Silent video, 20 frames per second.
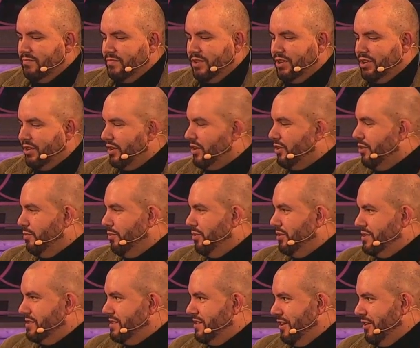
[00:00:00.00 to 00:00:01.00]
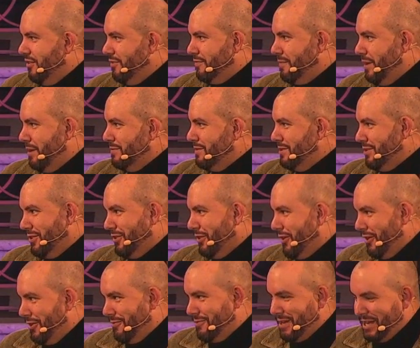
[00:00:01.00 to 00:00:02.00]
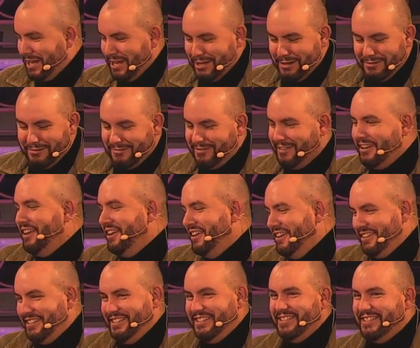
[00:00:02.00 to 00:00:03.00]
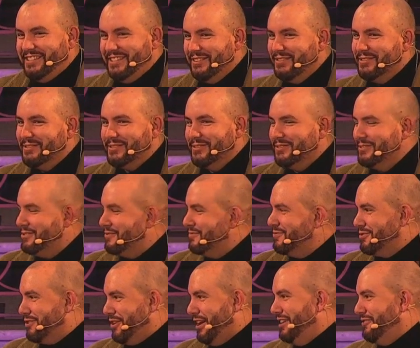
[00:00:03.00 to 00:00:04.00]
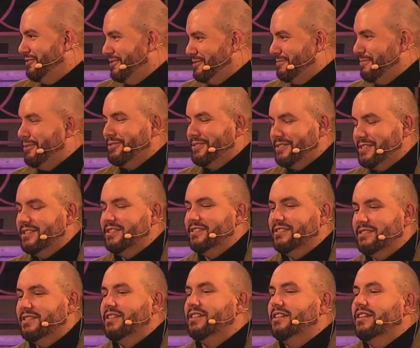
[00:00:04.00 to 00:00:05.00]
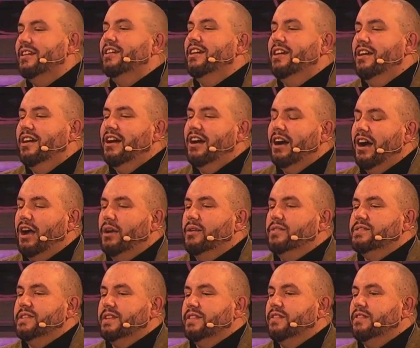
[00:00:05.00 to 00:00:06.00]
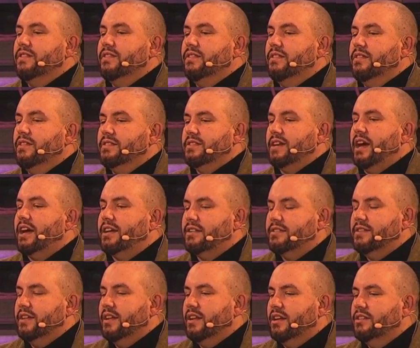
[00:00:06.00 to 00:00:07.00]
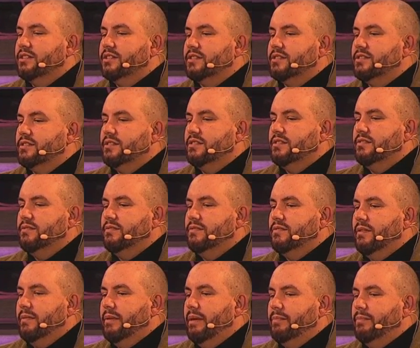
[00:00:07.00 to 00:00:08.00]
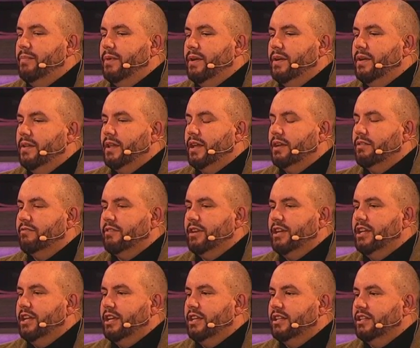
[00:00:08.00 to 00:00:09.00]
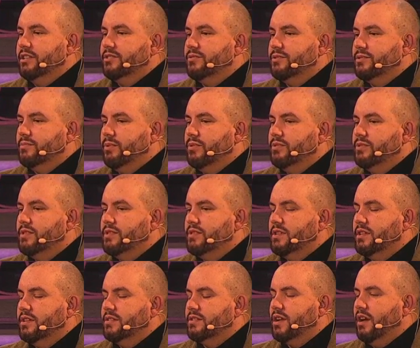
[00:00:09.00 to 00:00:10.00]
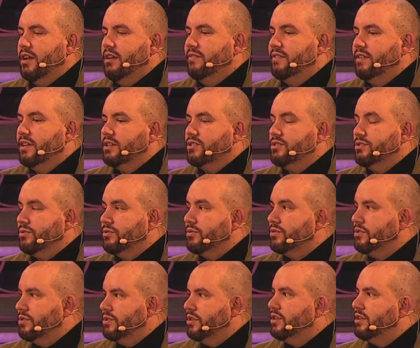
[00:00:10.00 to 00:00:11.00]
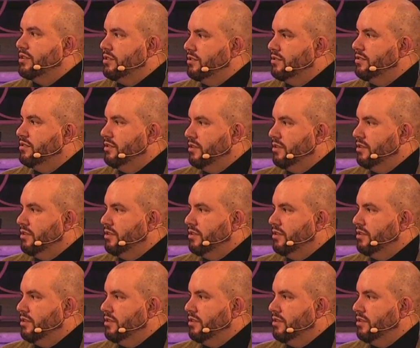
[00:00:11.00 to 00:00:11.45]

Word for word: You know, I got "What is love, baby, don't hurt me," and just all sorts of trite responses. Yep. And I was in the taxi, and I just remember like reading these responses and this kind of exhaustion